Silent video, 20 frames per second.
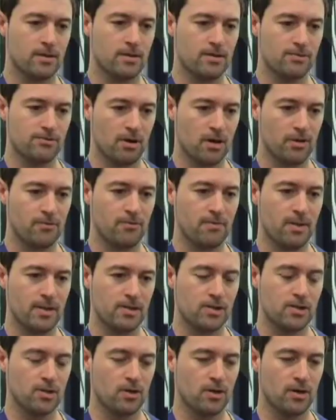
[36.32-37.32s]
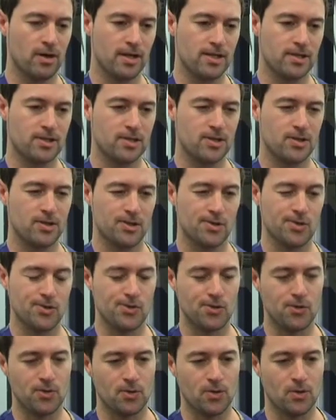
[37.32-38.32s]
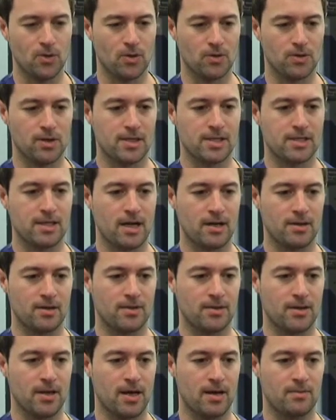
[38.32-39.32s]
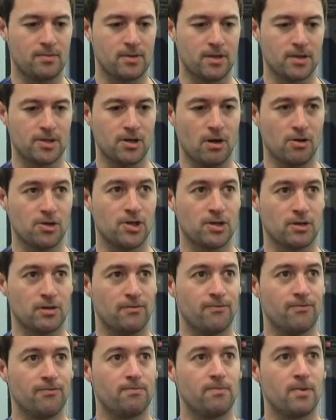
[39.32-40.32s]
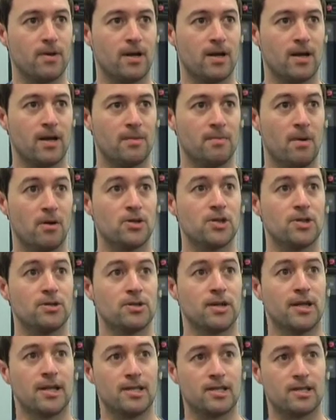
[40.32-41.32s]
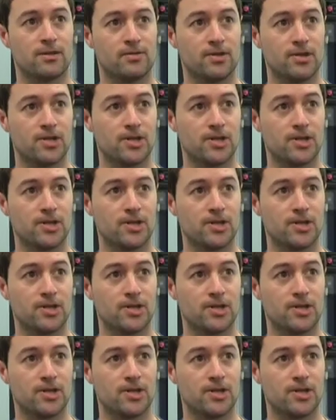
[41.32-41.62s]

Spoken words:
The role of the mentor is to understand the social emotional needs of the